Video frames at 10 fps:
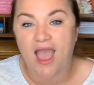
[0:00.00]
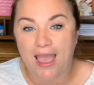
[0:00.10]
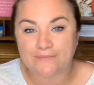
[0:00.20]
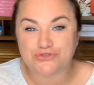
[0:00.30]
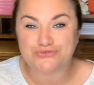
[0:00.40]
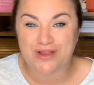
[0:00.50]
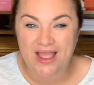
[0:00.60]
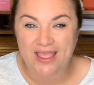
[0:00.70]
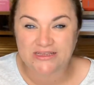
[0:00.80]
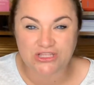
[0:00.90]
I'm
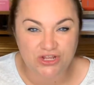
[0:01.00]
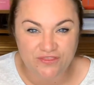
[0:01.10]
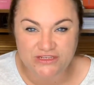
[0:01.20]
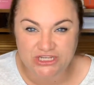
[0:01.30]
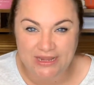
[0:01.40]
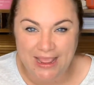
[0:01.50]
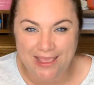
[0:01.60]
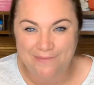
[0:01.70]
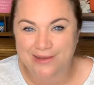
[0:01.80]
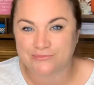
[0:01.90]
trying to learn the gin
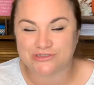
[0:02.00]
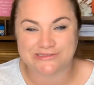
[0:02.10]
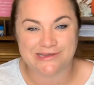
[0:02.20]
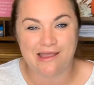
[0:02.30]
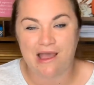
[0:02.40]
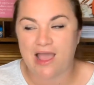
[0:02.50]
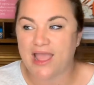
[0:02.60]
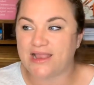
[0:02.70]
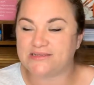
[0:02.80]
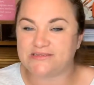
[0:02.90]
game and I'm just
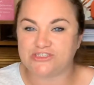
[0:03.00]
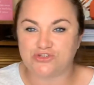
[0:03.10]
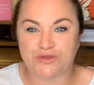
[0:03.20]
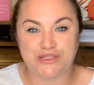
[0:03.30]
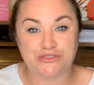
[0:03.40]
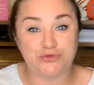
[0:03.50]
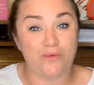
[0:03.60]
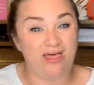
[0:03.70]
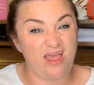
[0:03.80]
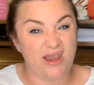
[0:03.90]
not doing too
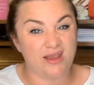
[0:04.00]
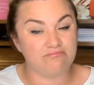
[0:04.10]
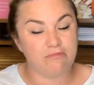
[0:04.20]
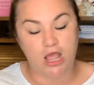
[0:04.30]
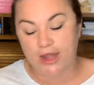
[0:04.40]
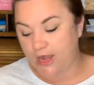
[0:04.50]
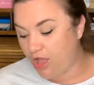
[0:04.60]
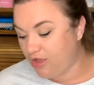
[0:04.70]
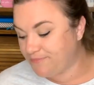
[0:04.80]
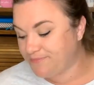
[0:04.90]
well at it. Not at
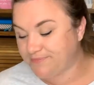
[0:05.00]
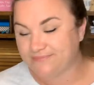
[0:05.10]
all.